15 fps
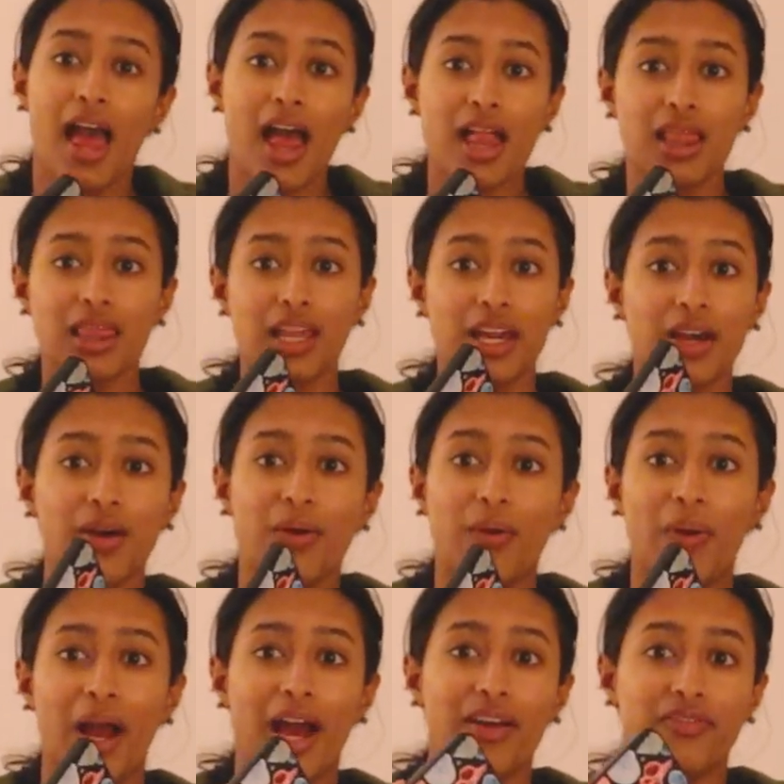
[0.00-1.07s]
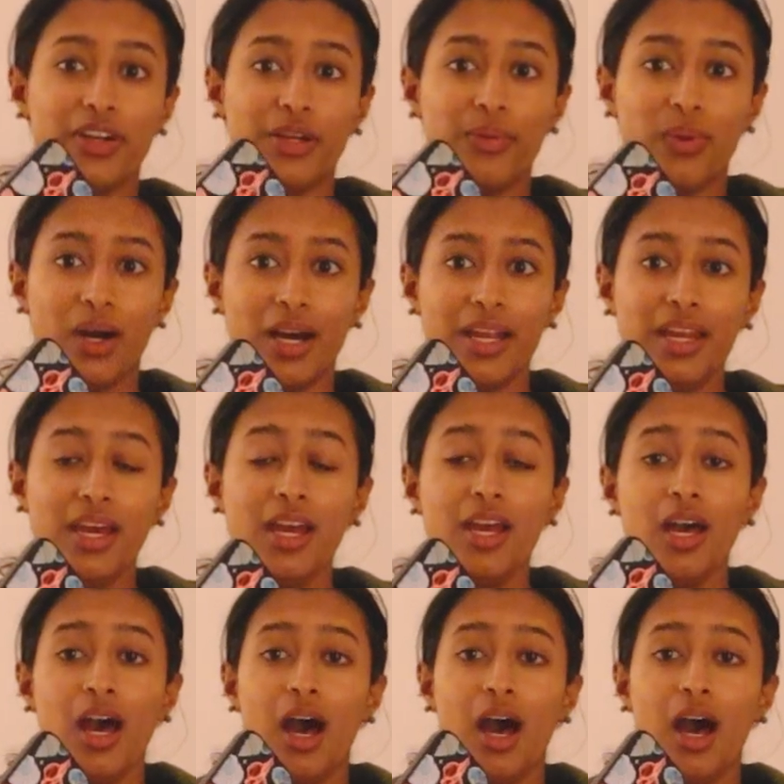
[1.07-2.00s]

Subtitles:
hello everyone.